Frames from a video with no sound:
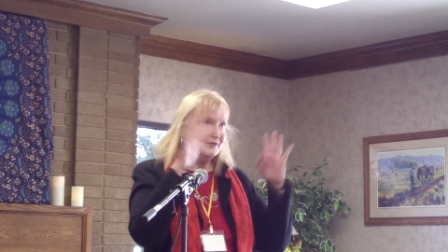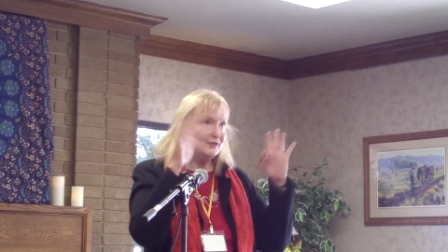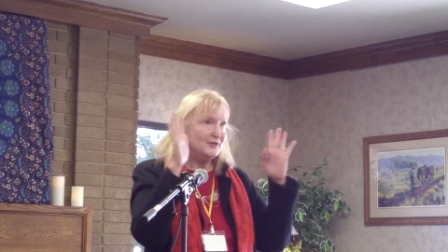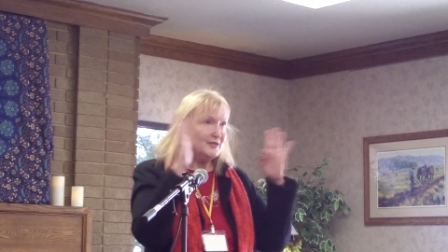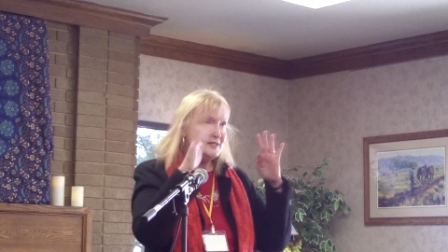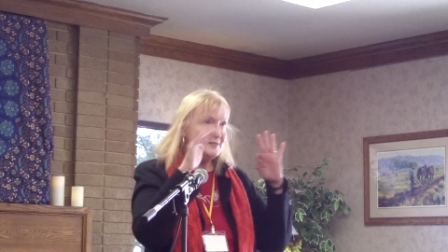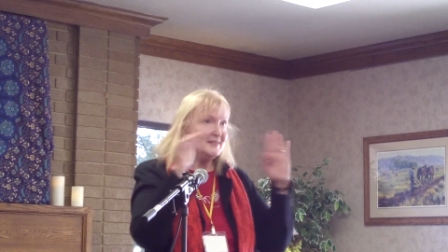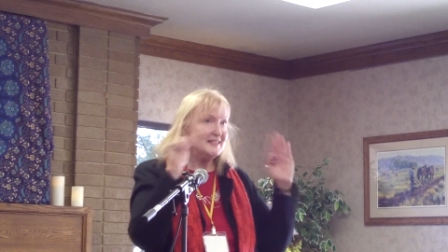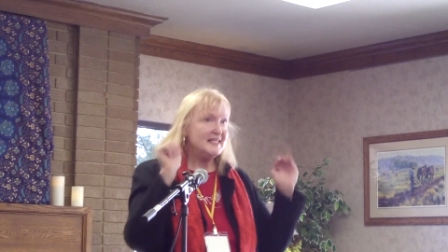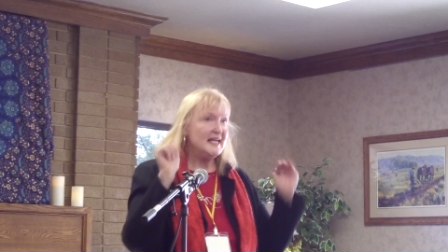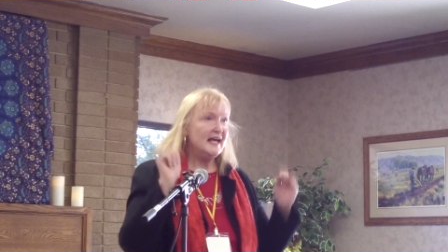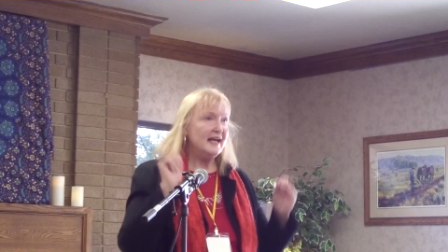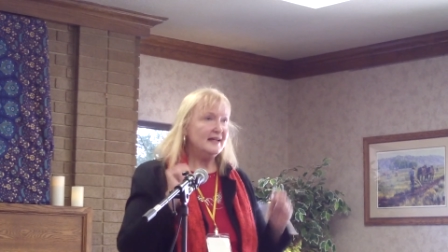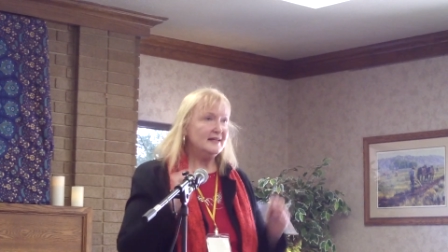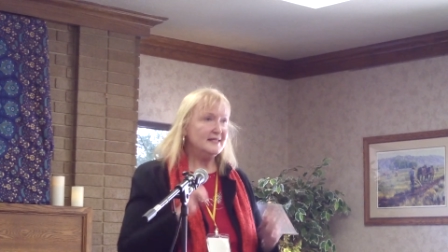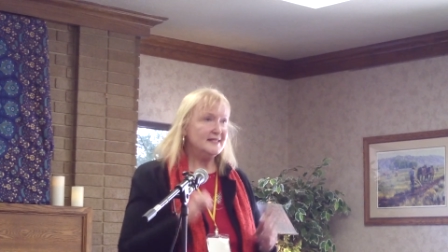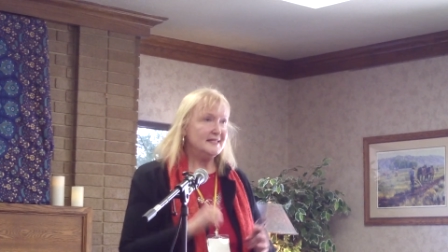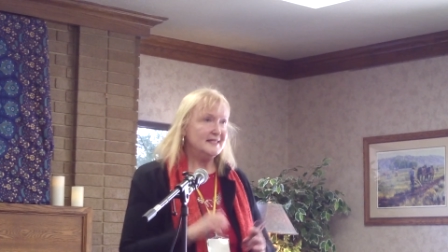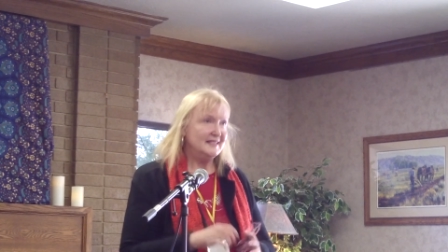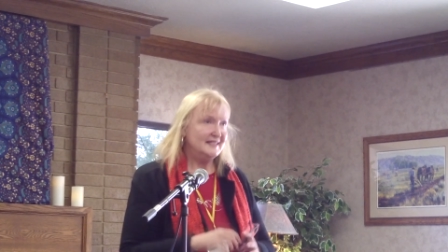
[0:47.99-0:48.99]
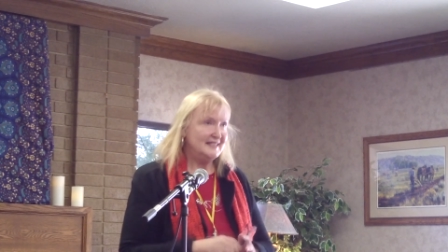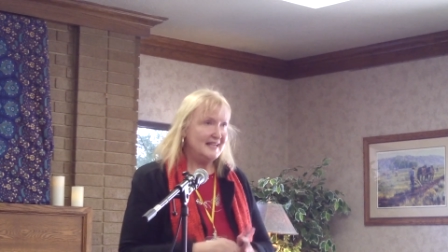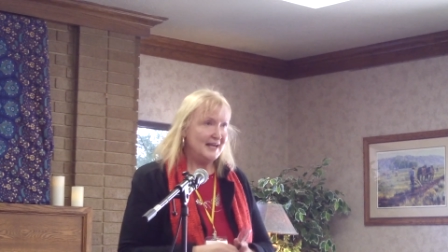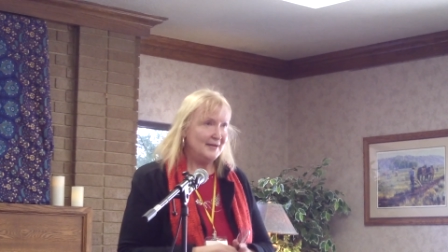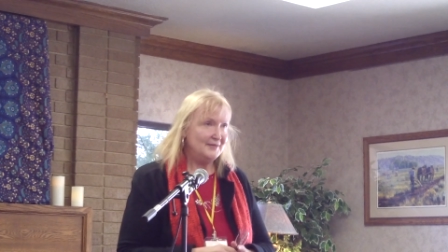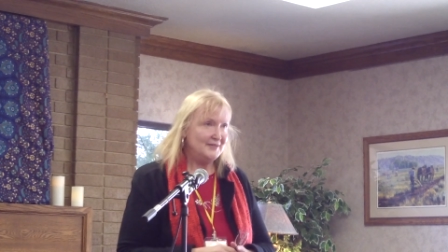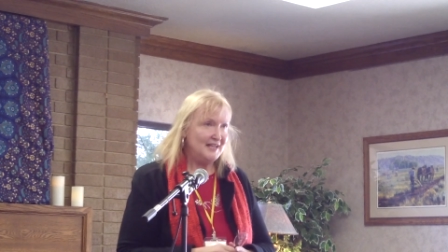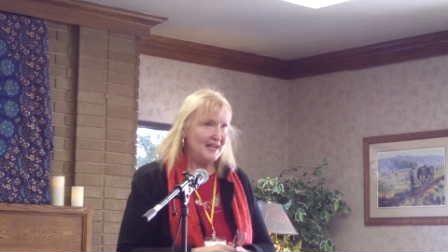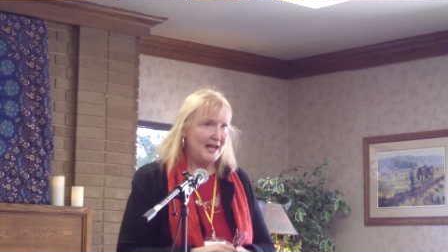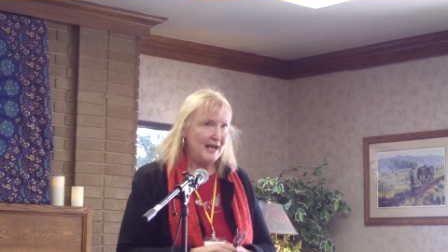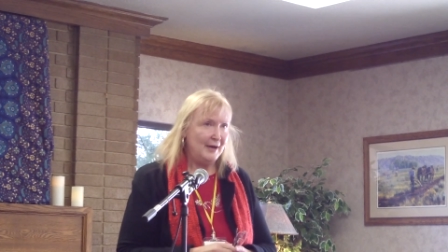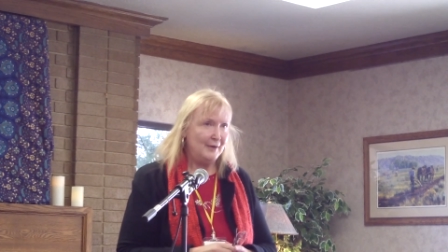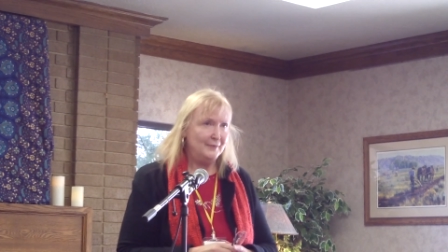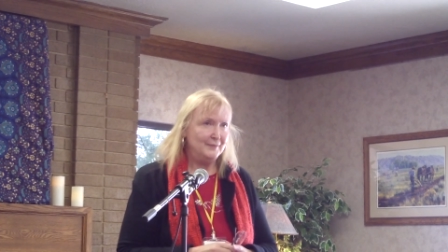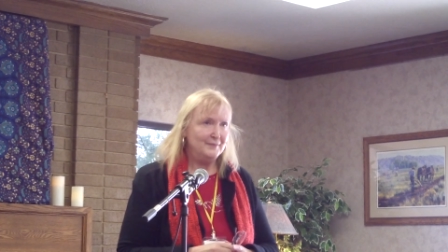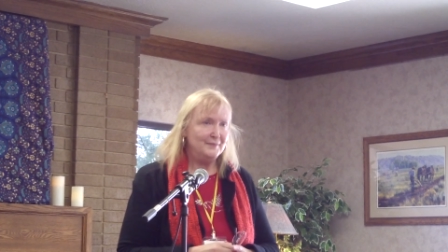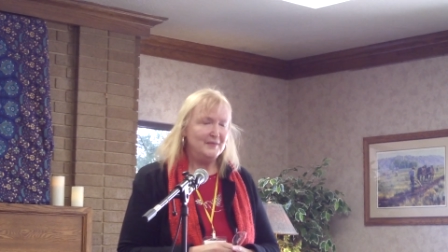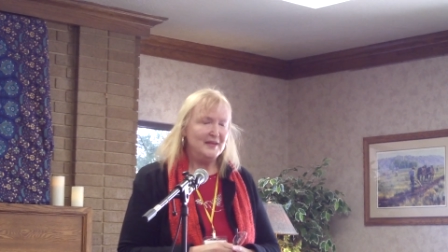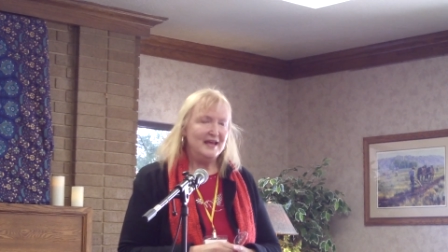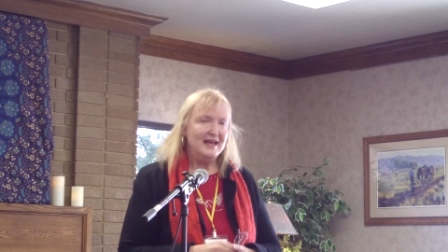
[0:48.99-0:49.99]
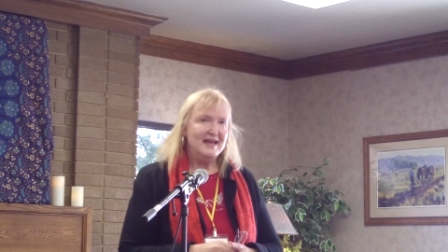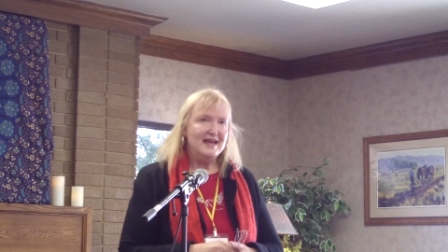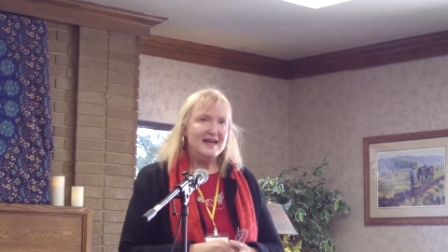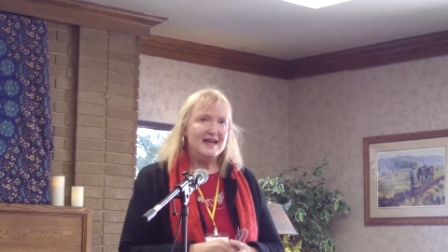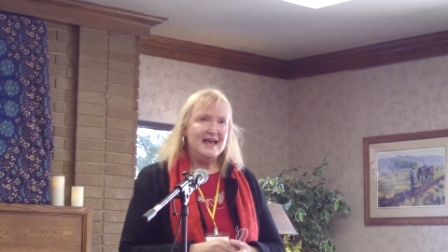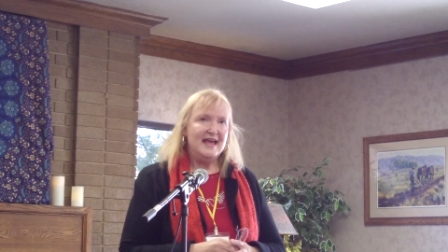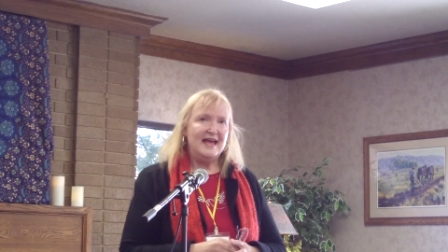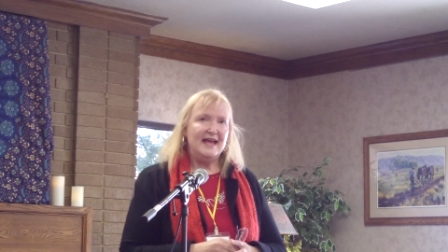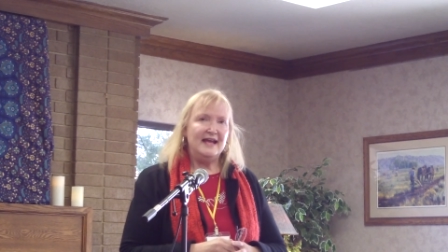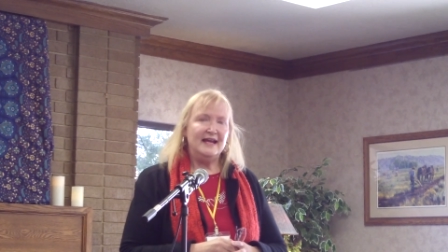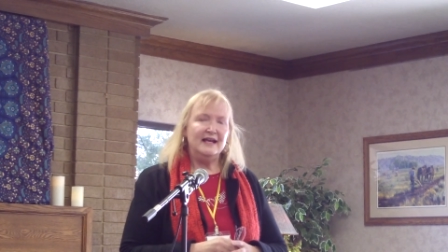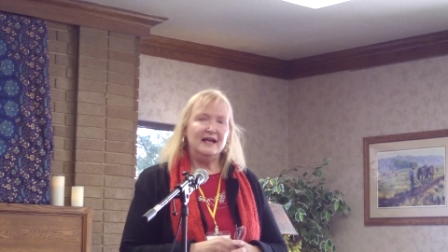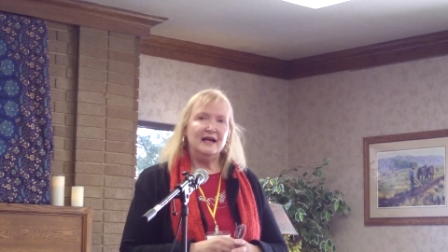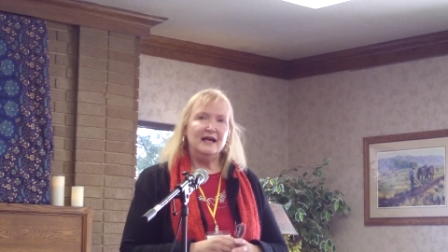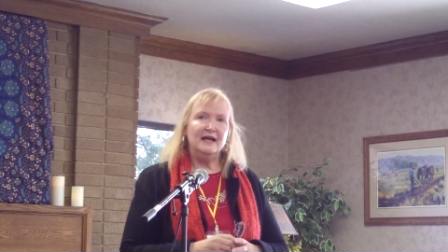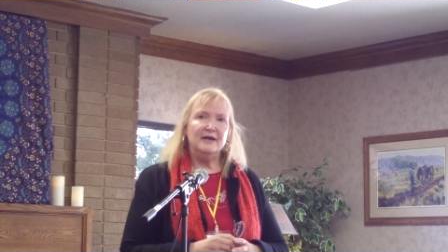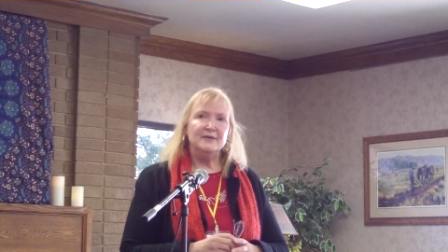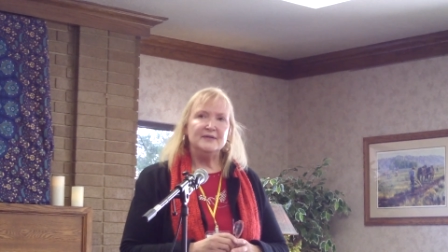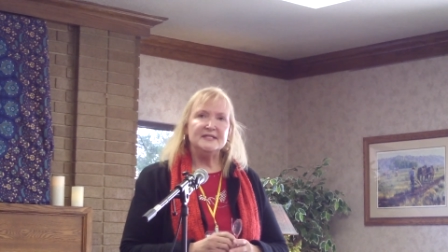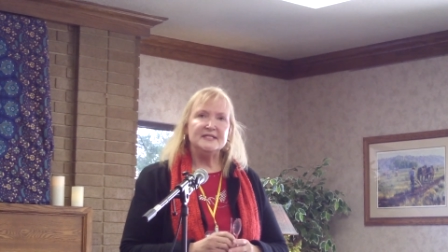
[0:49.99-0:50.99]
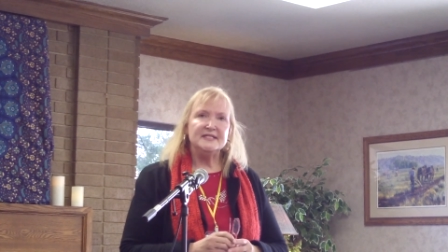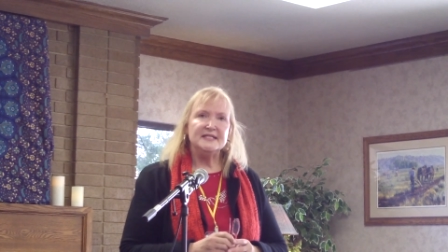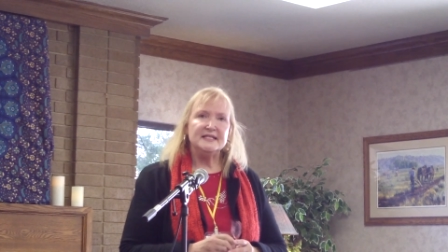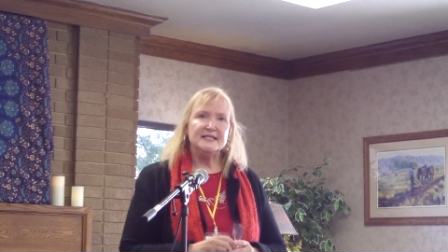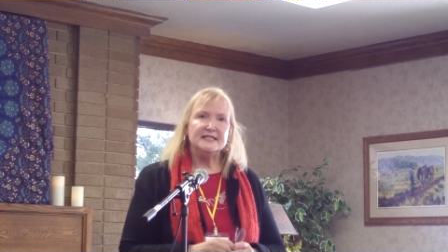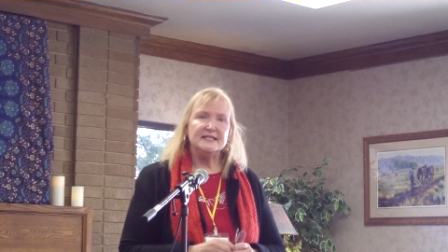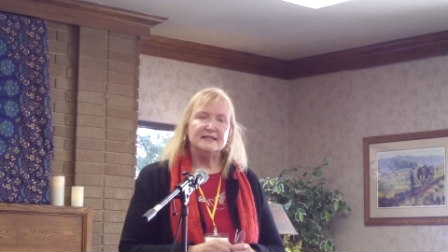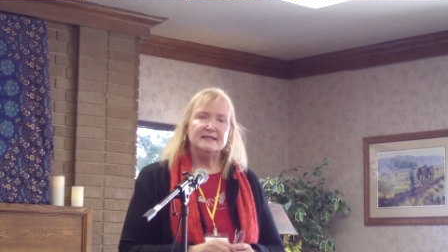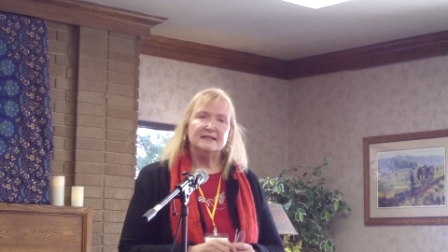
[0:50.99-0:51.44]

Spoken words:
Christmas huts downtown, and I was